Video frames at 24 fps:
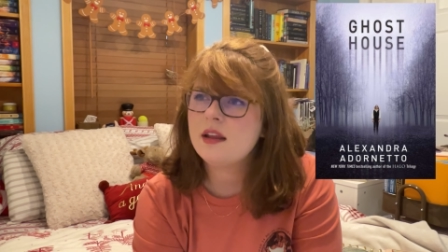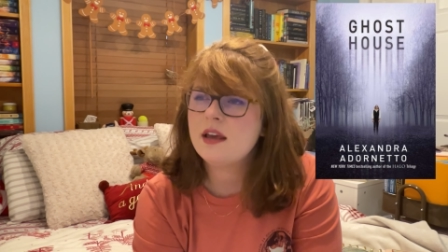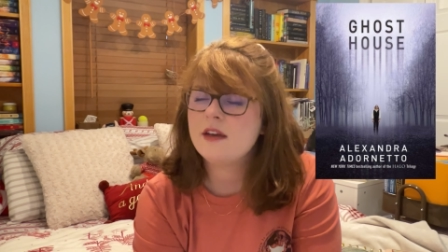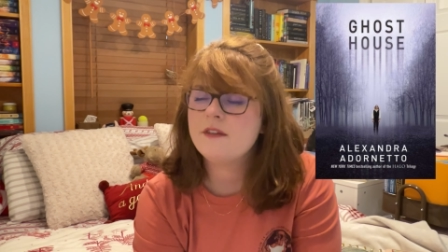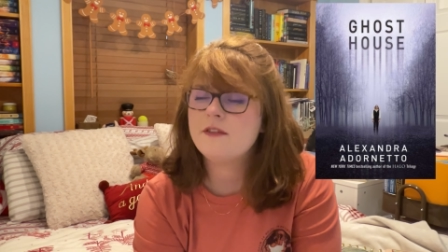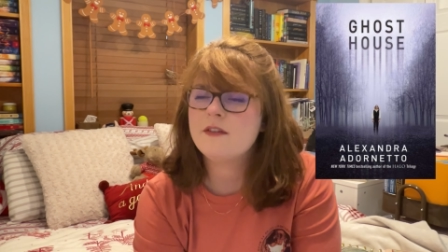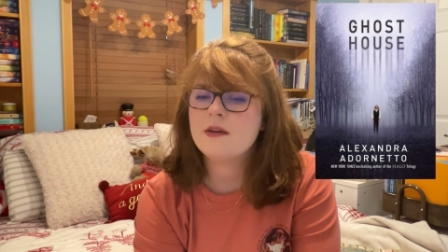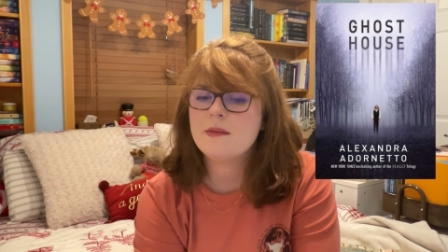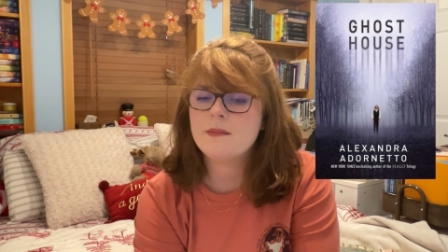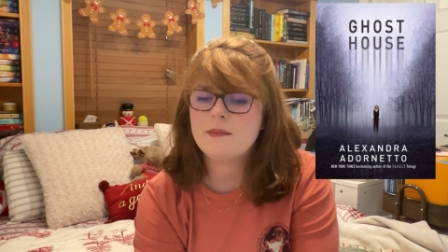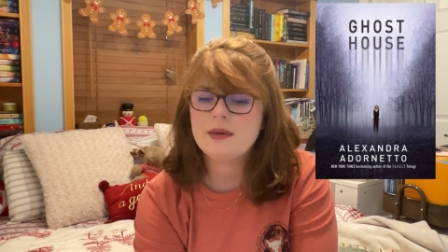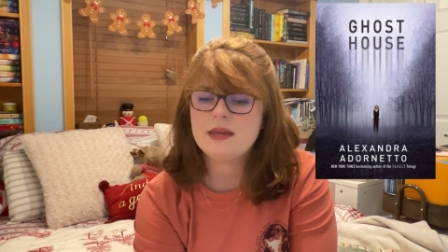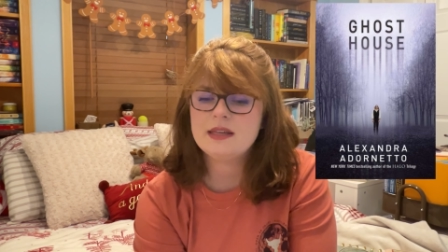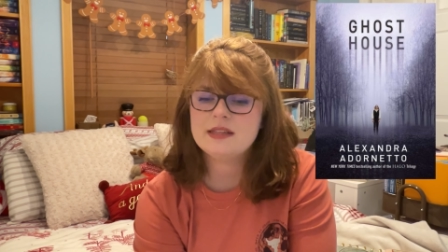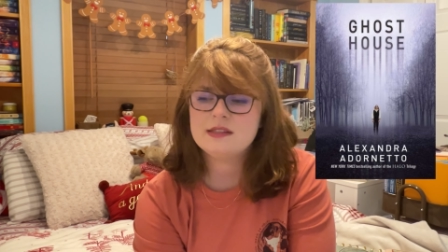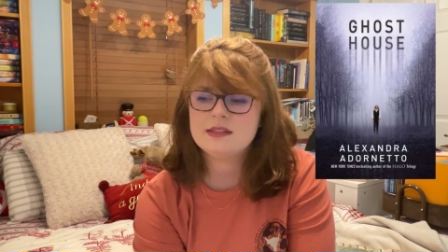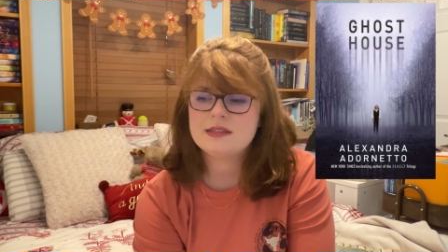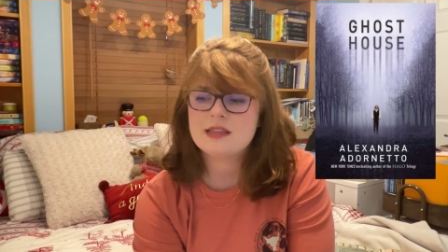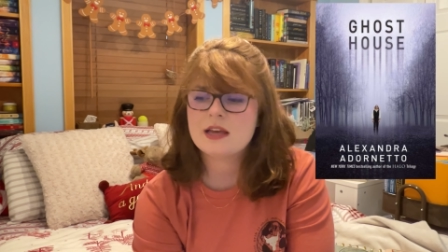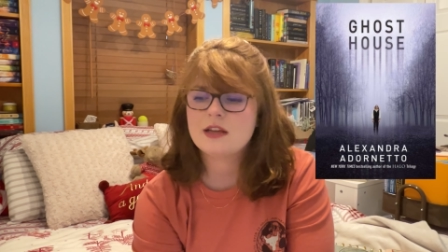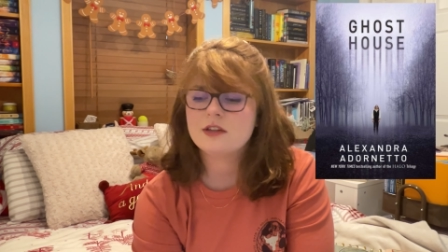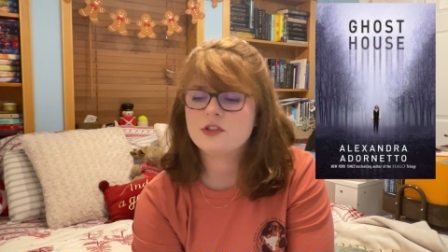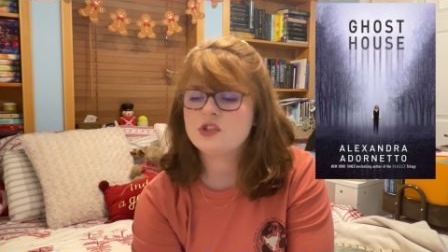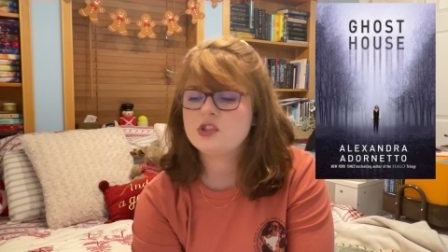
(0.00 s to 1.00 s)
if it means
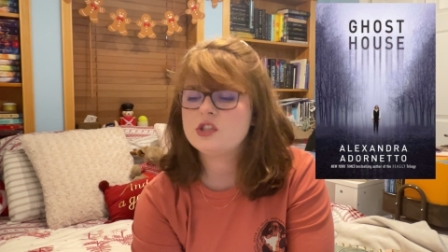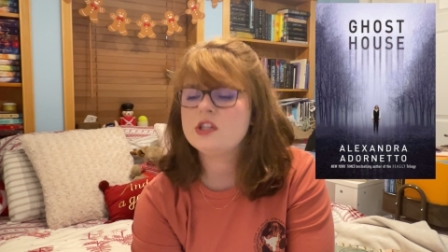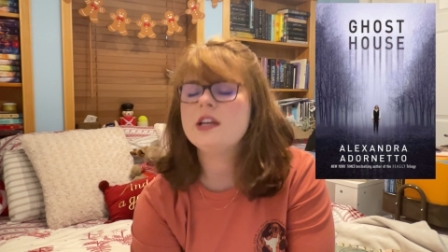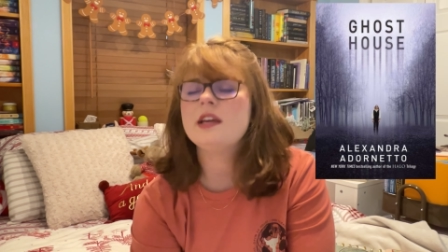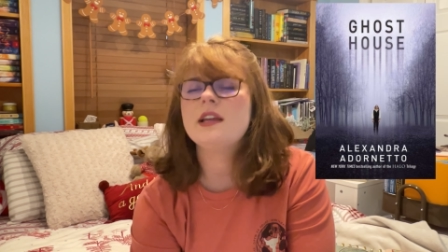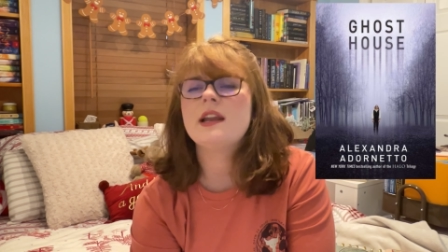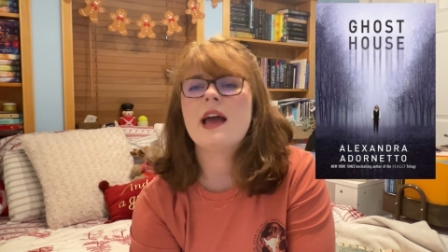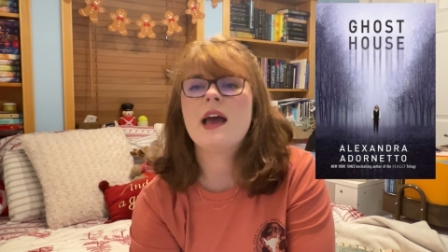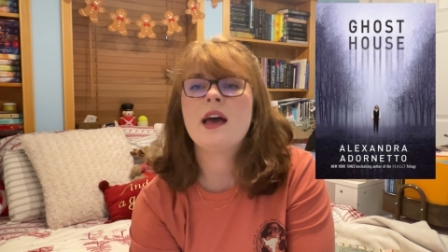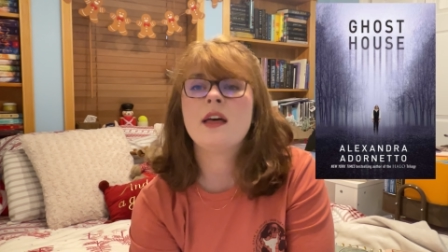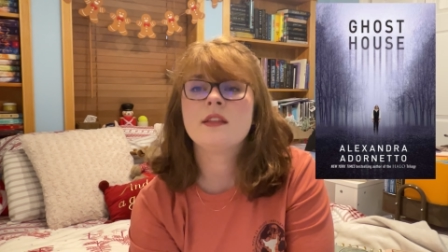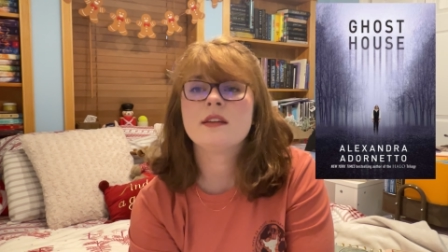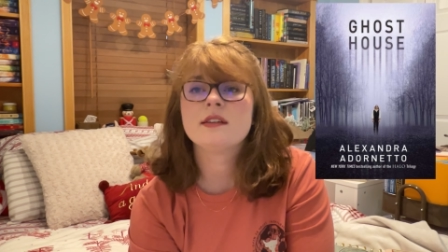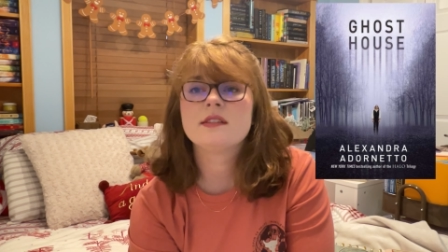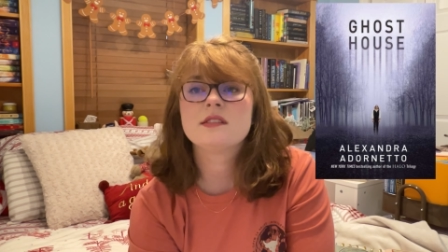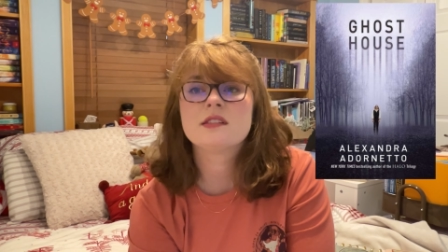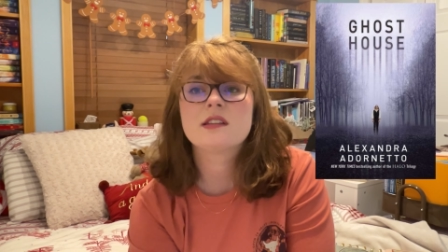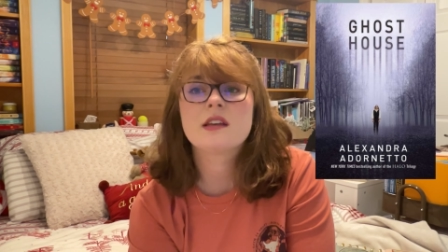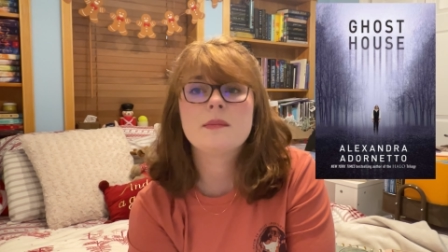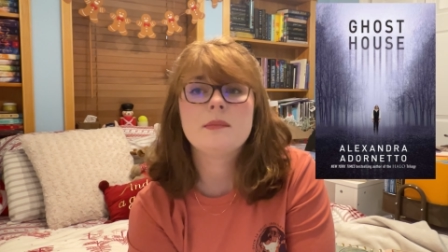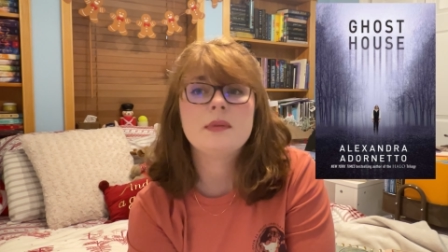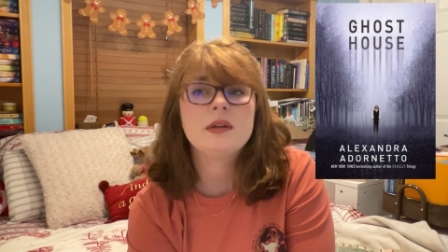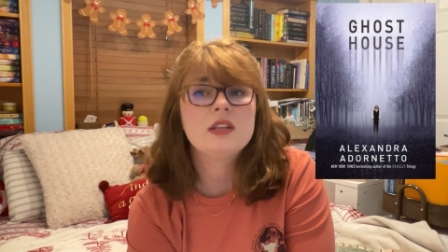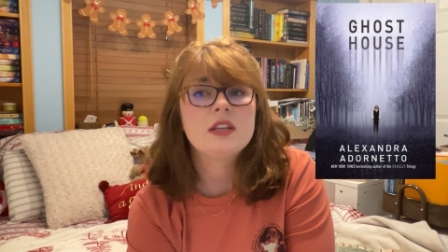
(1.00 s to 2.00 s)
that she and Alex
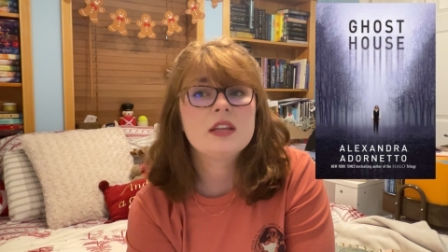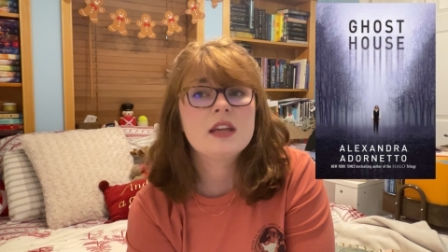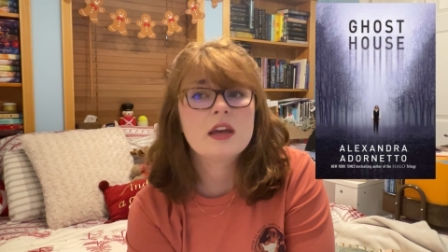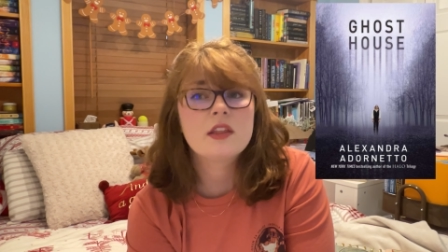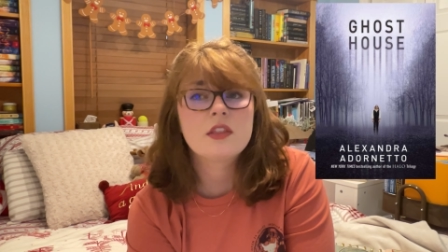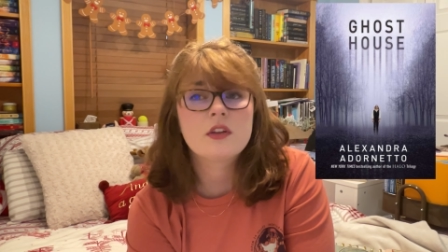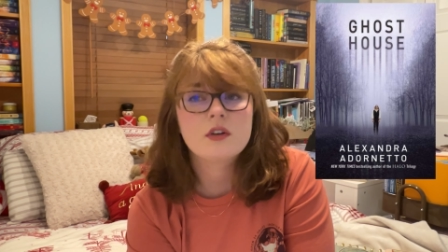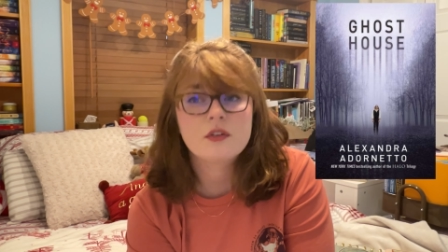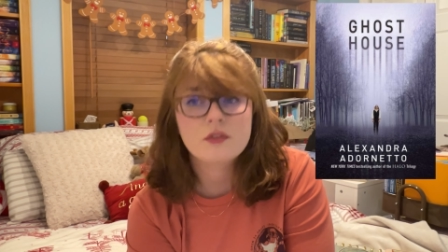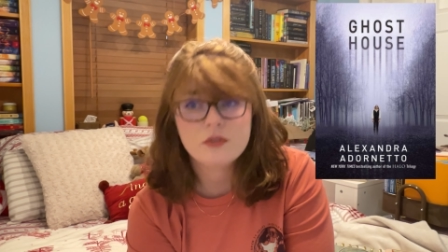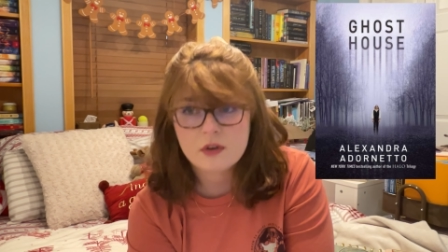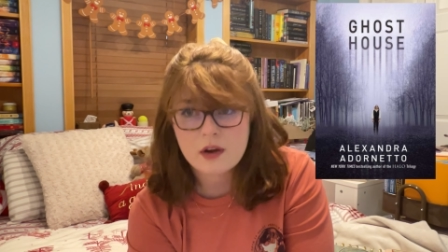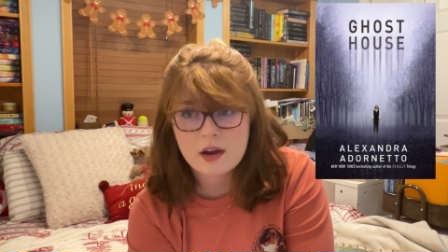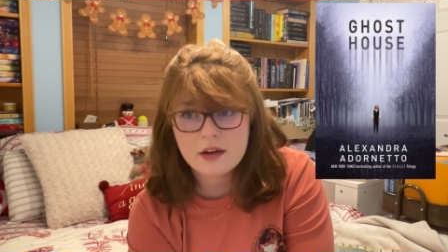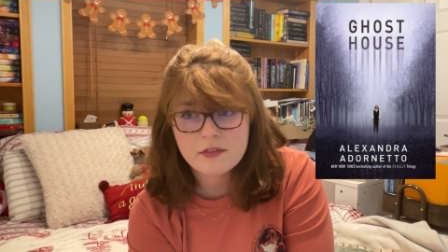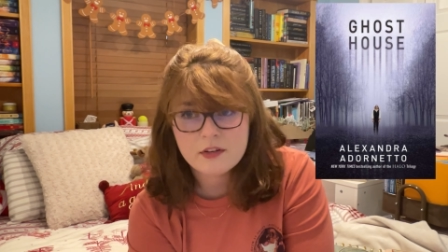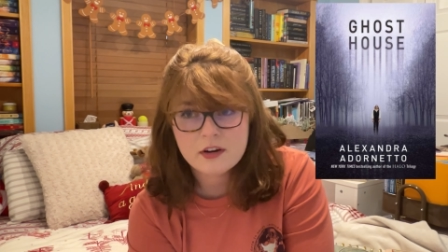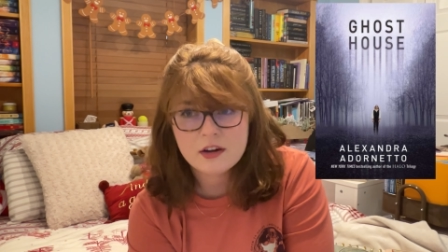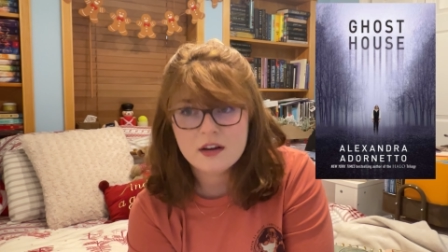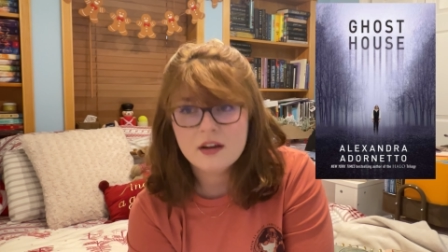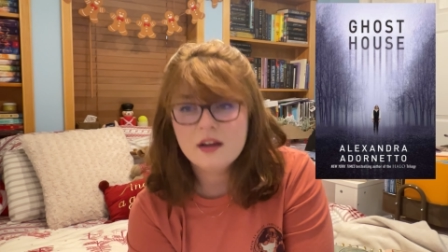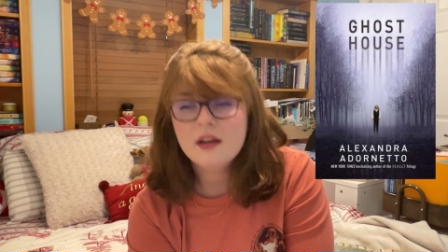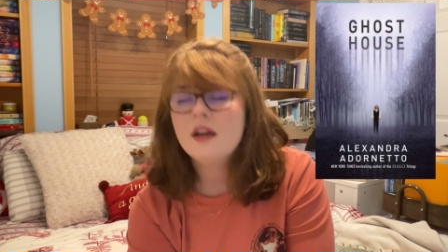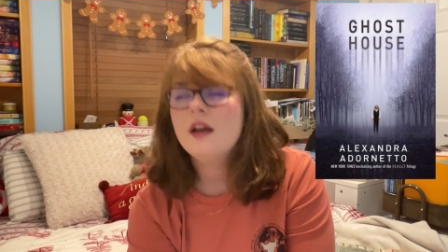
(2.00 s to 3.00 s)
can be together
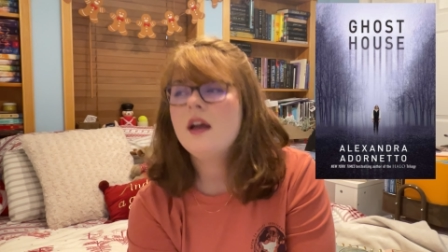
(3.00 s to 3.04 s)
forever.